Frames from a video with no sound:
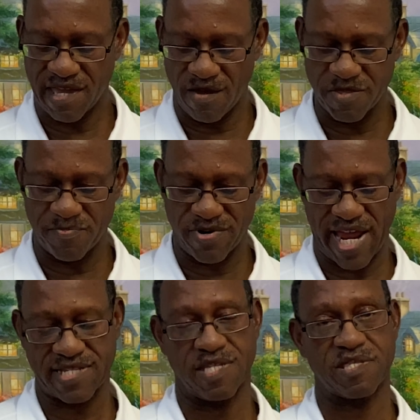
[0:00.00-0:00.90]
health
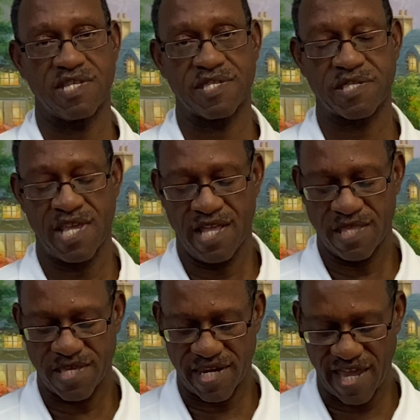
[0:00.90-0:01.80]
practices
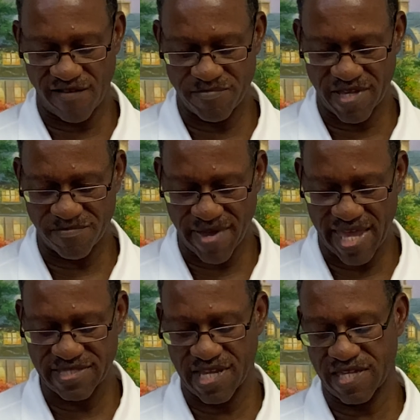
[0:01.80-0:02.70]
that have been
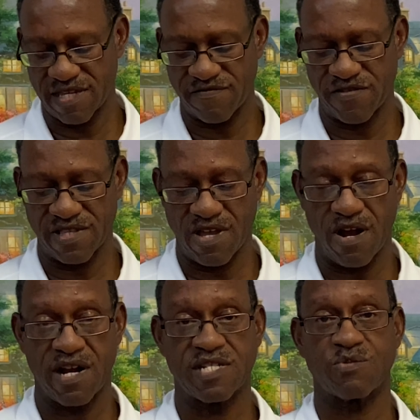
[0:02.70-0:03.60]
mandated for
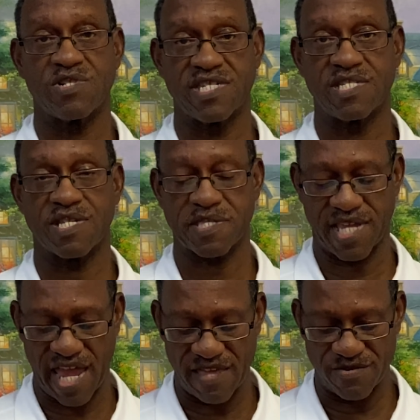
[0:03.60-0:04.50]
large religious
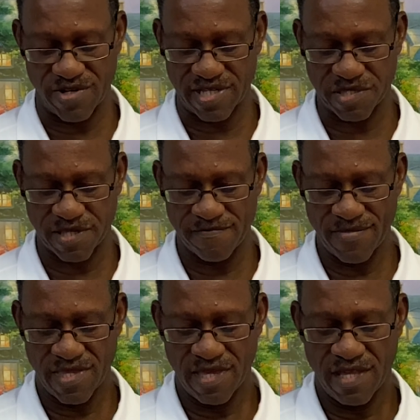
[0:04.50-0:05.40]
gatherings.
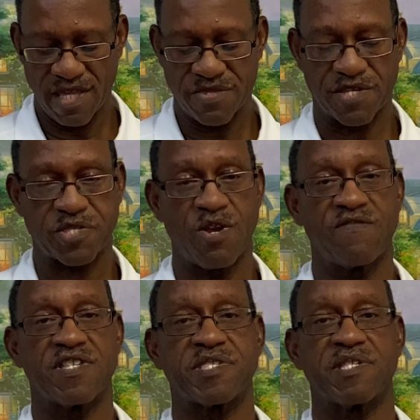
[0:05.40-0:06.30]
The
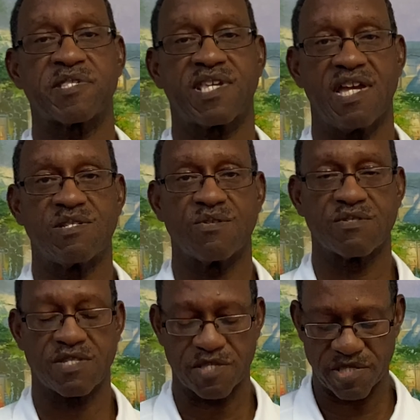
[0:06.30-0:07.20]
service is scheduled
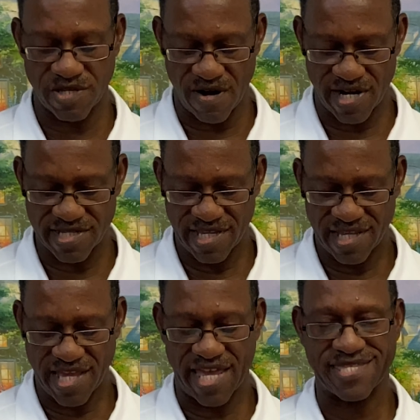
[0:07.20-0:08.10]
to start
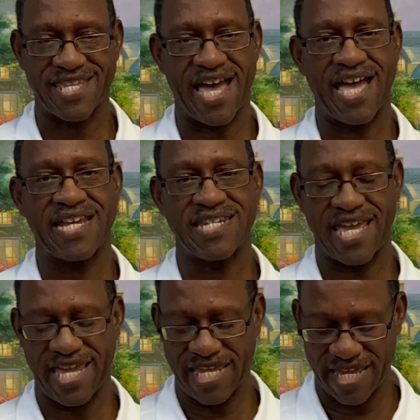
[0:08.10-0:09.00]
at 9
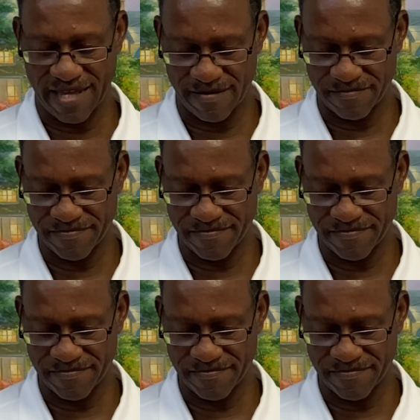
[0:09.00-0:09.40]
a.m.